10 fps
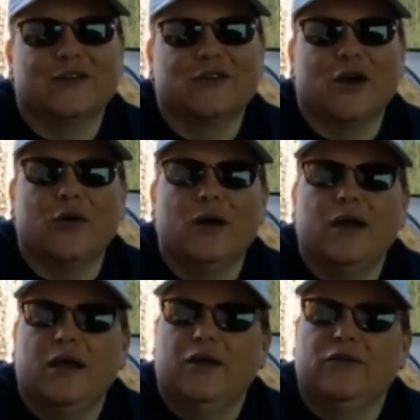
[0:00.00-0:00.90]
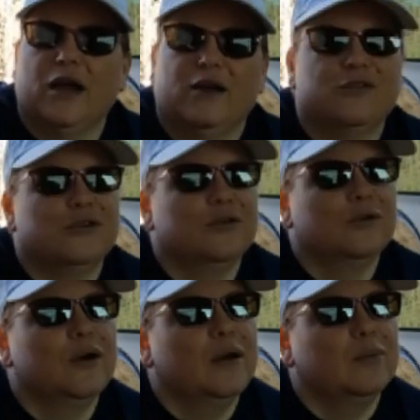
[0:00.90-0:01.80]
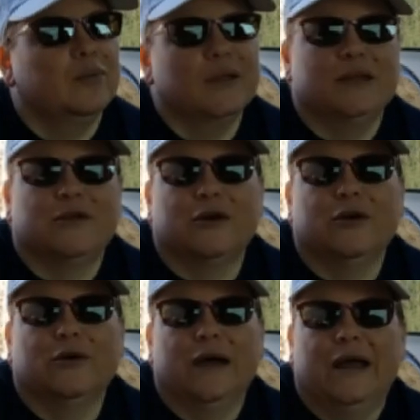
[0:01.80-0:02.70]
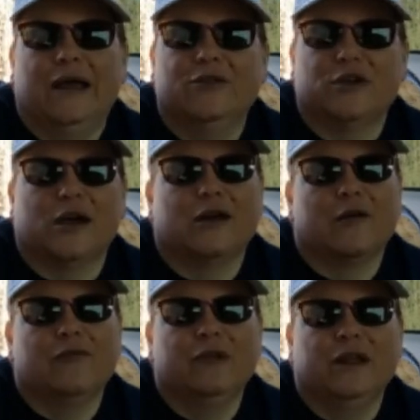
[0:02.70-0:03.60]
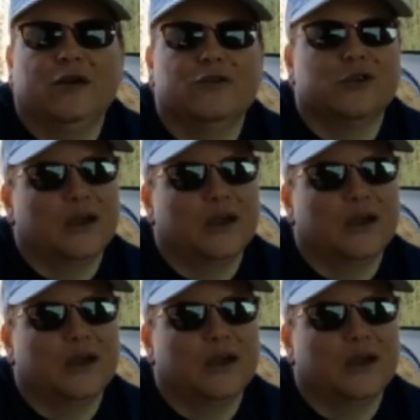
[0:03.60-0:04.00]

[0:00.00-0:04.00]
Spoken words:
So if you guys do, please go and check out a couple videos.